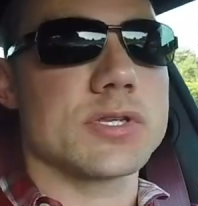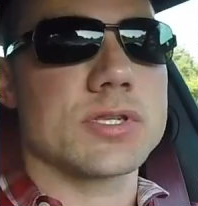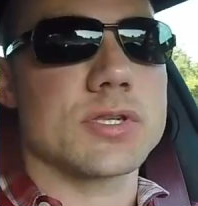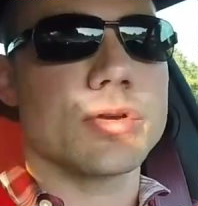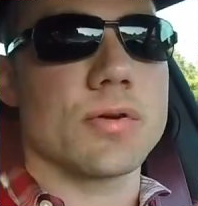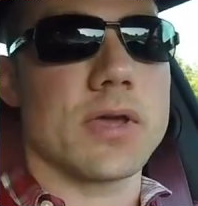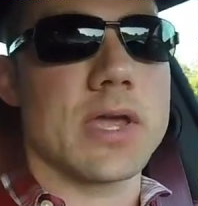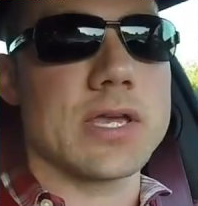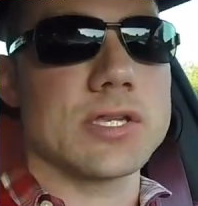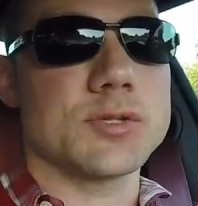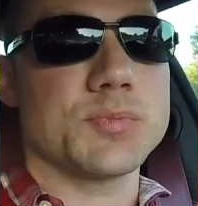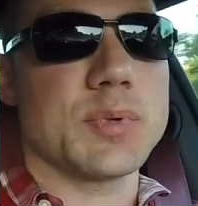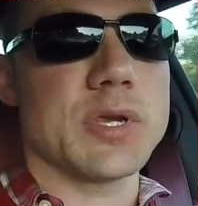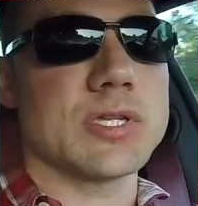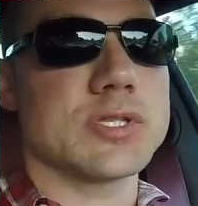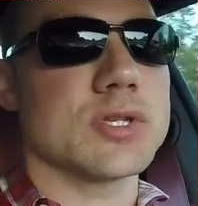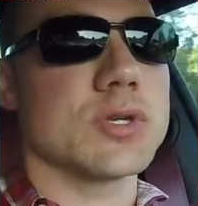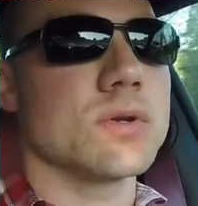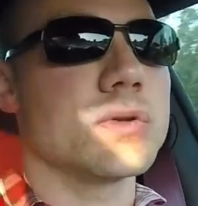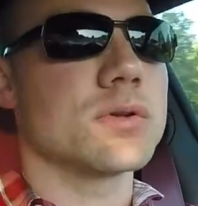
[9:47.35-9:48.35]
so
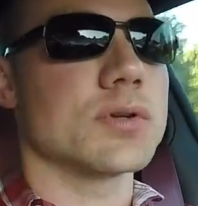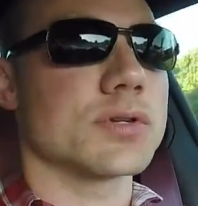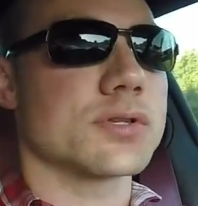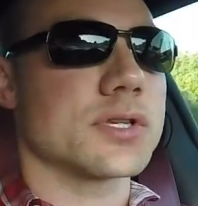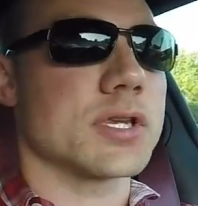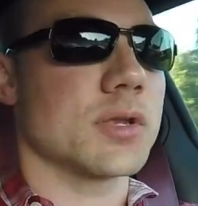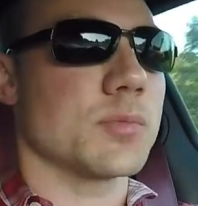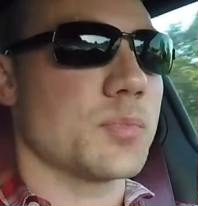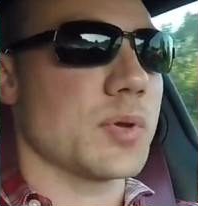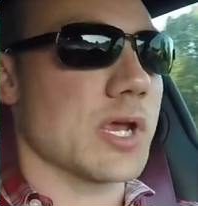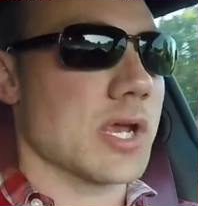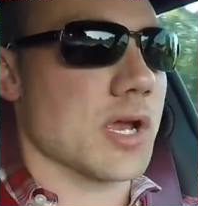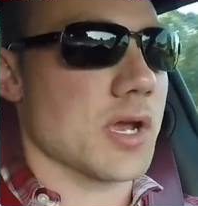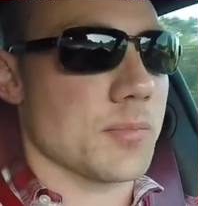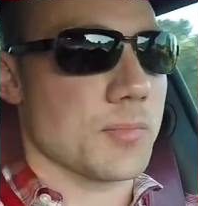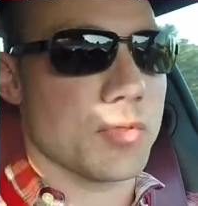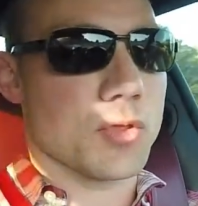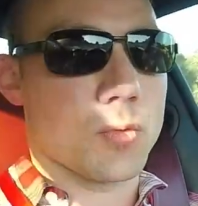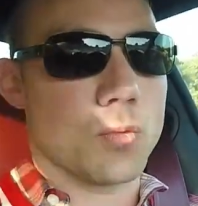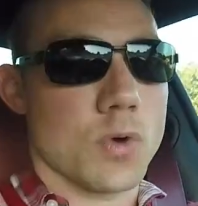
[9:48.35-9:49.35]
HP tuners can pick
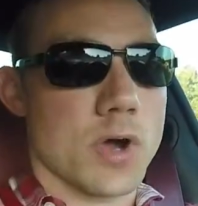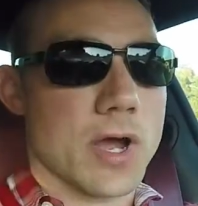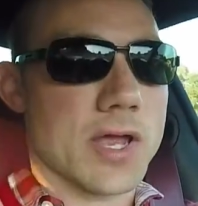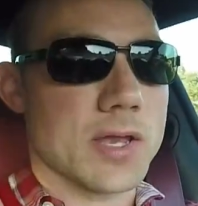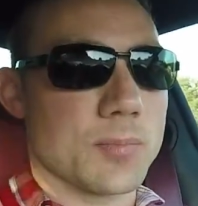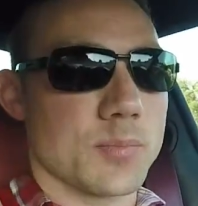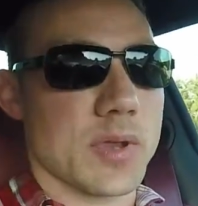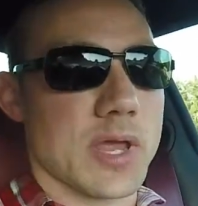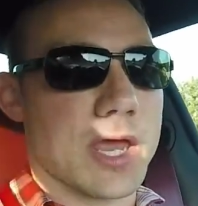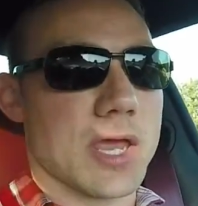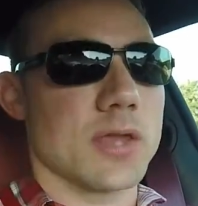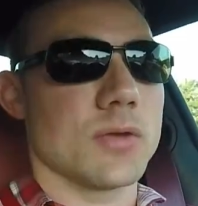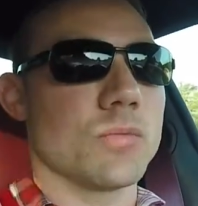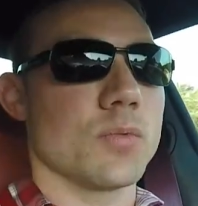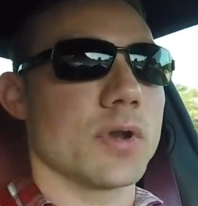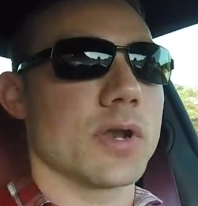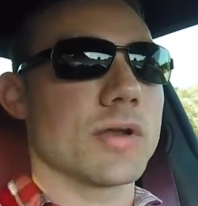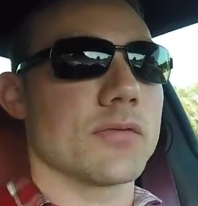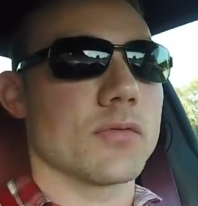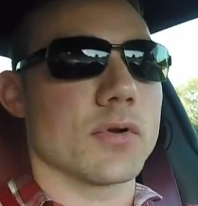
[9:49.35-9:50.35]
up the wideband
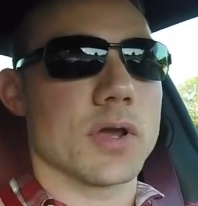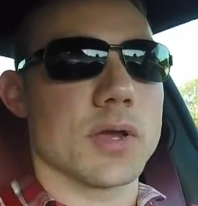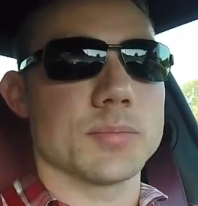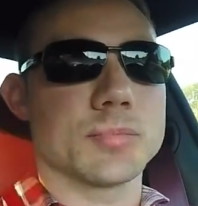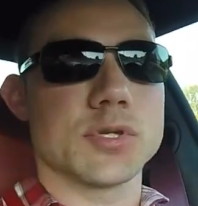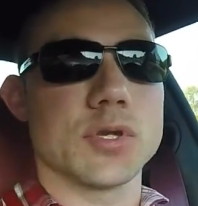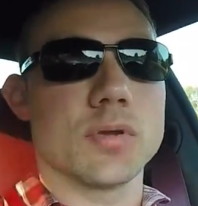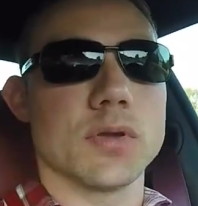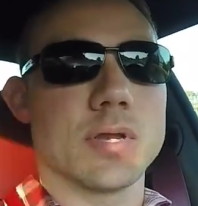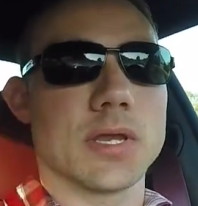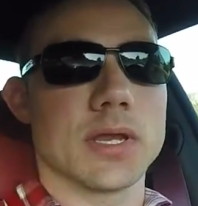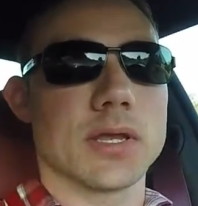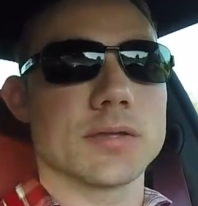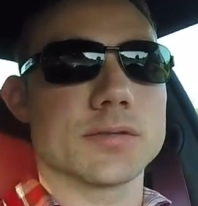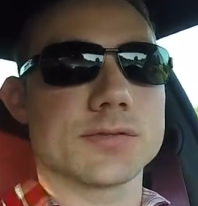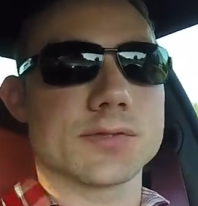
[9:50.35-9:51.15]
whenever I'm tuning it.